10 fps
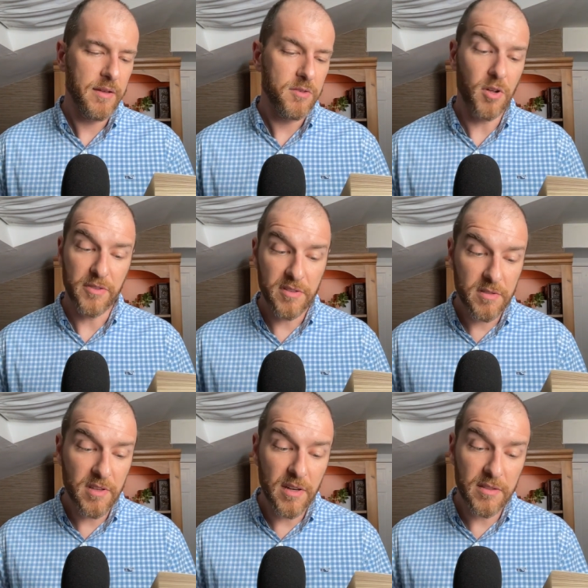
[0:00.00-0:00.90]
Not that
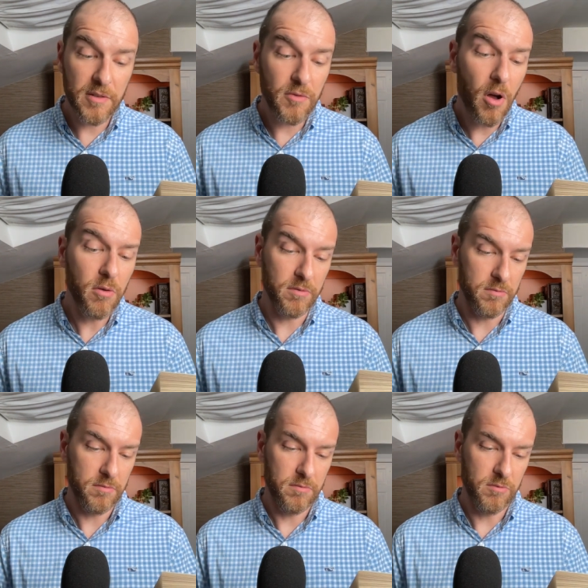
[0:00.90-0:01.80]
there's anything wrong
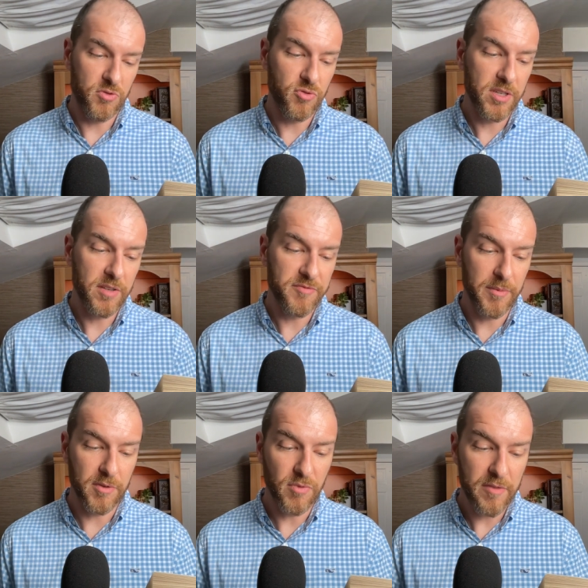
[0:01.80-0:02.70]
with drinking
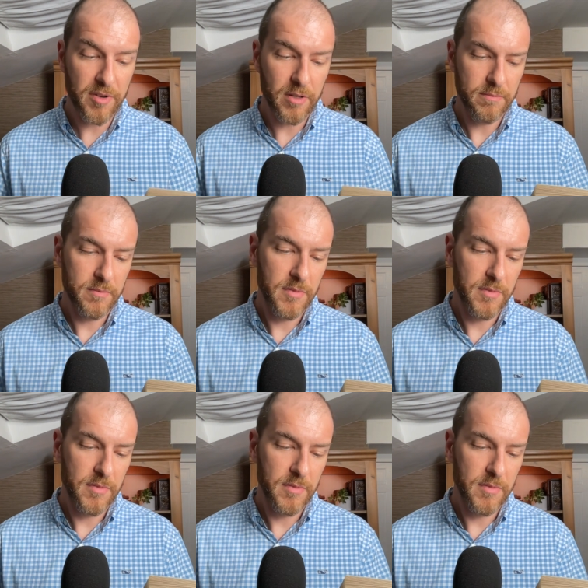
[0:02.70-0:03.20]
from the river.